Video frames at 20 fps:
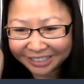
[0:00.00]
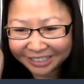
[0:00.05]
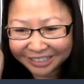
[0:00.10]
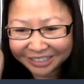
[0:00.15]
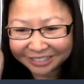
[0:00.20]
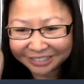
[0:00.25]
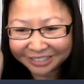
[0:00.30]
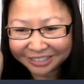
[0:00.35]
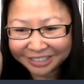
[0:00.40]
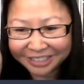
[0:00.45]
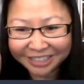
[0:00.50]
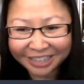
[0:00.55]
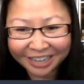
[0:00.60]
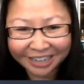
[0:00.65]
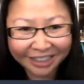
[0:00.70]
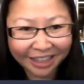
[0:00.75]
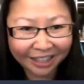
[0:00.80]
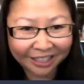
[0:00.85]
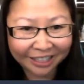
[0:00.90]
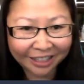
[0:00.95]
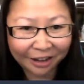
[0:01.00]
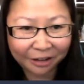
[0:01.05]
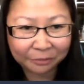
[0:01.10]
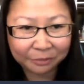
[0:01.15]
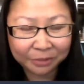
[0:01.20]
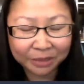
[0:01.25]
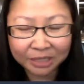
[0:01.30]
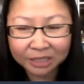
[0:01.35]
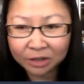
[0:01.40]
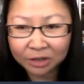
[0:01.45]
to get that
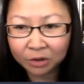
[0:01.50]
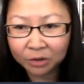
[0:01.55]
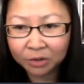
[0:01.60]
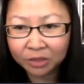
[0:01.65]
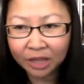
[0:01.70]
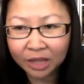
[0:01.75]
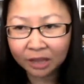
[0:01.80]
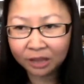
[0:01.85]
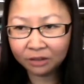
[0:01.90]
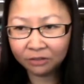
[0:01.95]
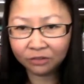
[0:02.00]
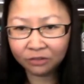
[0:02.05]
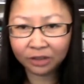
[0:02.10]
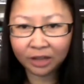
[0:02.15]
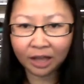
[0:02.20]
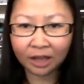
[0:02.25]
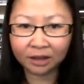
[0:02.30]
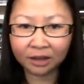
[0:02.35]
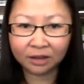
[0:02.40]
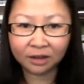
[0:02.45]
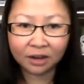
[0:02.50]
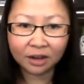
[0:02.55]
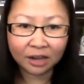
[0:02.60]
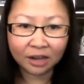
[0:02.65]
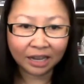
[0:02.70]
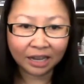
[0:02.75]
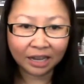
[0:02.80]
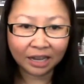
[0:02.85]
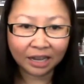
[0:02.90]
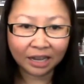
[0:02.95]
therapy. So thank you for that.
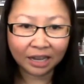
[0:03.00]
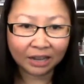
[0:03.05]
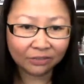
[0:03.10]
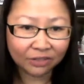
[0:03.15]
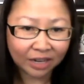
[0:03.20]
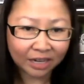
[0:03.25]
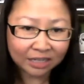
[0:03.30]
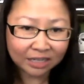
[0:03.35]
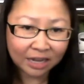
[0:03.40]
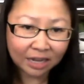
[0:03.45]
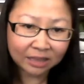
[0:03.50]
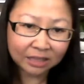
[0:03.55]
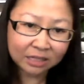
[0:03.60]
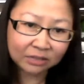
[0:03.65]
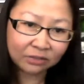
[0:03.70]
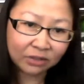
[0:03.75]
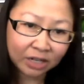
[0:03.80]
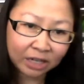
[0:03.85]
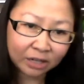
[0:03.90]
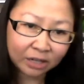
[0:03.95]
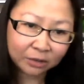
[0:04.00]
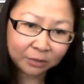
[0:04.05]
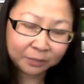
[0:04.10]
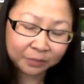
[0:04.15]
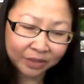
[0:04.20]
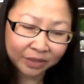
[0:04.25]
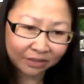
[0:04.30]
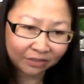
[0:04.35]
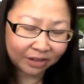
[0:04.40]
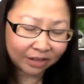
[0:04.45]
If you guys like this video,
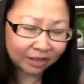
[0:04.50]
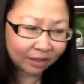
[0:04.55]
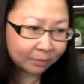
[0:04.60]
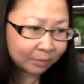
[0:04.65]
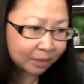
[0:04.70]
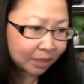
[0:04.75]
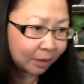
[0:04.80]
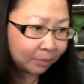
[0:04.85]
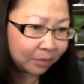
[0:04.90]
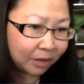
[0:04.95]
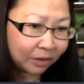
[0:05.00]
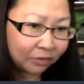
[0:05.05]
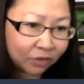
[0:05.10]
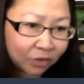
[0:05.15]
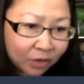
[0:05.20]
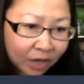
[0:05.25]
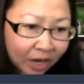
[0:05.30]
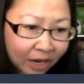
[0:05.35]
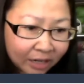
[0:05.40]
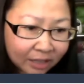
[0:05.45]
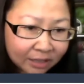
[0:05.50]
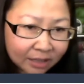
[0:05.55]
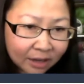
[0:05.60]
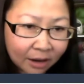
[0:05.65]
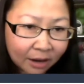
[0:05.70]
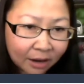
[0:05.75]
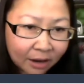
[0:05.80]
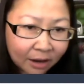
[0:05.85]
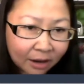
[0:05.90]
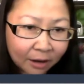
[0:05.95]
give it a thumbs up. If you
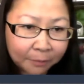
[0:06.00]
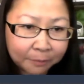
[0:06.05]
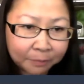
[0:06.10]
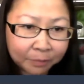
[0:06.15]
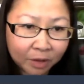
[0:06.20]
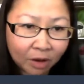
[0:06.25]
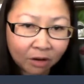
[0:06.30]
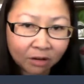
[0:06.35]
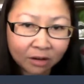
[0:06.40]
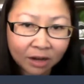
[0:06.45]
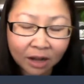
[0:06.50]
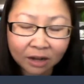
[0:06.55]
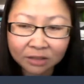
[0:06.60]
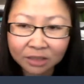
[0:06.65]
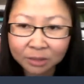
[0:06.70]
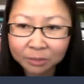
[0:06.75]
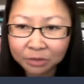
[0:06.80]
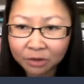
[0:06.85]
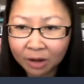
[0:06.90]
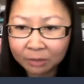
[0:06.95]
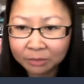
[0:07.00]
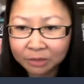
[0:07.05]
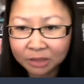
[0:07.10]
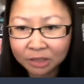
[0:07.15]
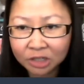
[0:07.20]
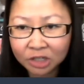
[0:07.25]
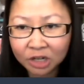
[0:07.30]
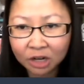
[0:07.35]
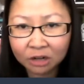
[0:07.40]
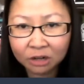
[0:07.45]
guys are not subscribed to
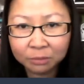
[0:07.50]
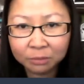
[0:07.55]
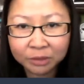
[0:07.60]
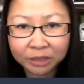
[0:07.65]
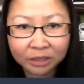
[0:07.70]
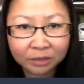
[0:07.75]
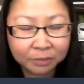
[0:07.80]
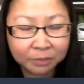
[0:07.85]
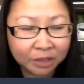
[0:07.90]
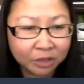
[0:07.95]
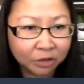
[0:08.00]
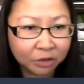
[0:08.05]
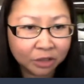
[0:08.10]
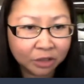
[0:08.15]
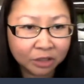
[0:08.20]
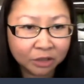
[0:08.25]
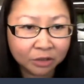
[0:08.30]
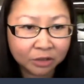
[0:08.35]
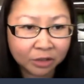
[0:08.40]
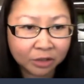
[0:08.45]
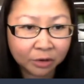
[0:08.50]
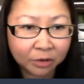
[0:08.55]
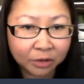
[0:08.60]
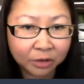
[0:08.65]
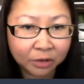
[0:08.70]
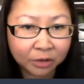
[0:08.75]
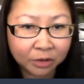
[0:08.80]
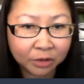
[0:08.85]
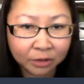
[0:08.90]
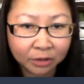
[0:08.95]
this channel, please be sure to do so.
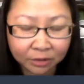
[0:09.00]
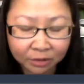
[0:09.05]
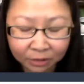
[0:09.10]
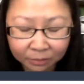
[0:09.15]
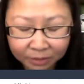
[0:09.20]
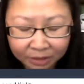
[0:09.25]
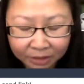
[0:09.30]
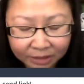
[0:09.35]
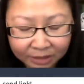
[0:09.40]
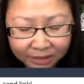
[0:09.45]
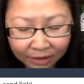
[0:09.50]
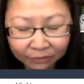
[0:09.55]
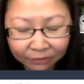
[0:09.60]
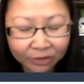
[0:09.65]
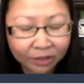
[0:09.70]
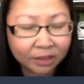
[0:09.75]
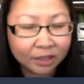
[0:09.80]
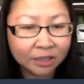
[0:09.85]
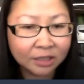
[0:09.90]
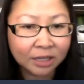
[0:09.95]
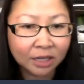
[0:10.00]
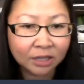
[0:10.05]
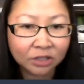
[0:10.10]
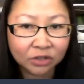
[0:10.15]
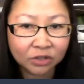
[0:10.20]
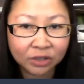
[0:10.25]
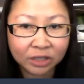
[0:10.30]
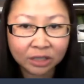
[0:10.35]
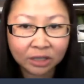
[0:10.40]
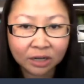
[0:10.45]
YouTube is definitely
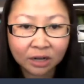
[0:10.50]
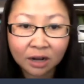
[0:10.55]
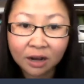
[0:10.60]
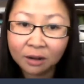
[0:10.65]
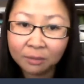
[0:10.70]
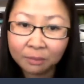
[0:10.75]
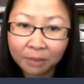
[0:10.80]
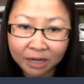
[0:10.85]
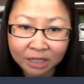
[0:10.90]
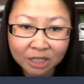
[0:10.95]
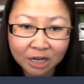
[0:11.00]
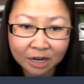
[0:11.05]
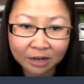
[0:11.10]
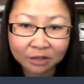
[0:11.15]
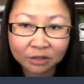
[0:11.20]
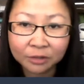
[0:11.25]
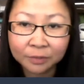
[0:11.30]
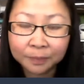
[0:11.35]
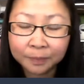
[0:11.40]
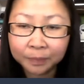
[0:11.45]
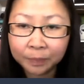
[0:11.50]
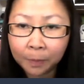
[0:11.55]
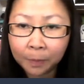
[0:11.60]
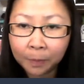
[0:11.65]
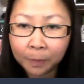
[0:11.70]
censoring my channel.